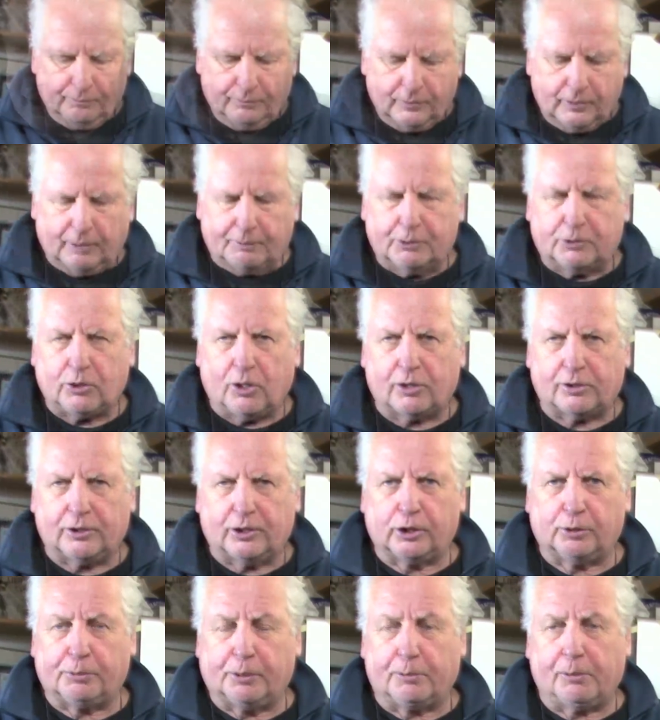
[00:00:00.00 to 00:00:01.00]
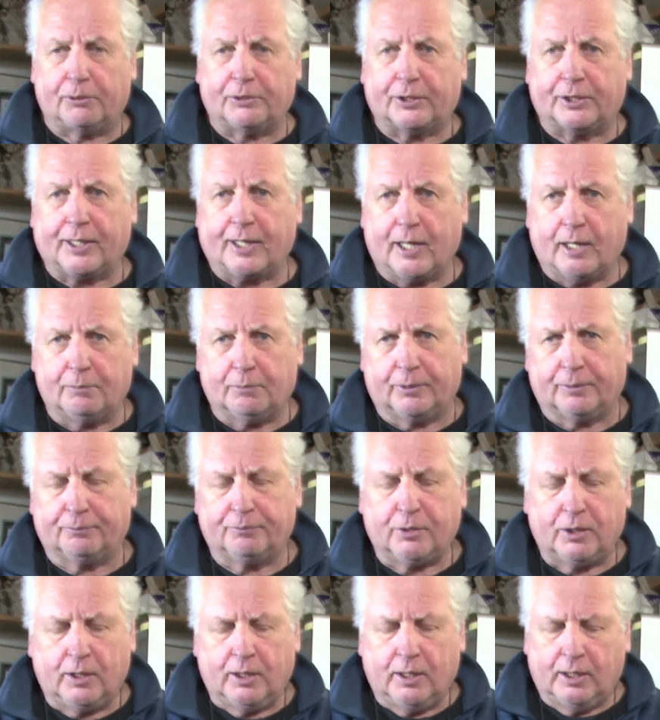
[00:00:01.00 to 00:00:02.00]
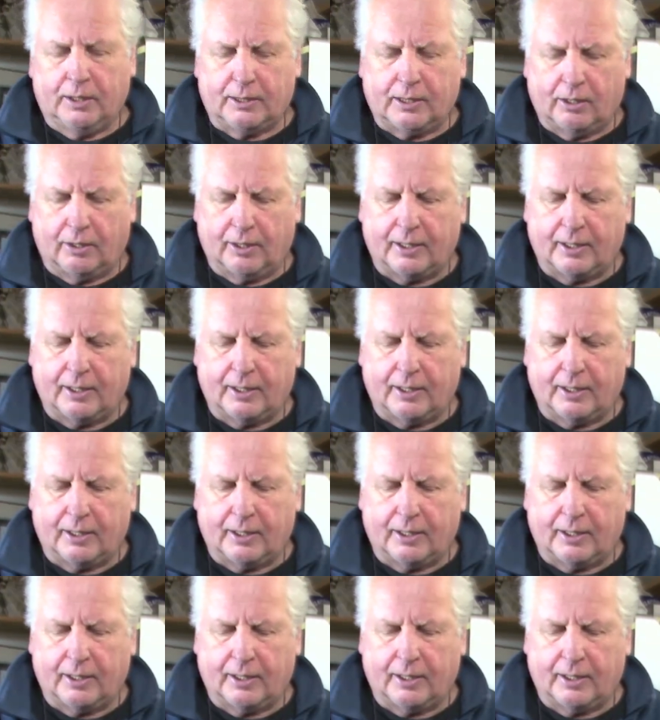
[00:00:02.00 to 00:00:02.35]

Let me talk a little bit about the camera. Now,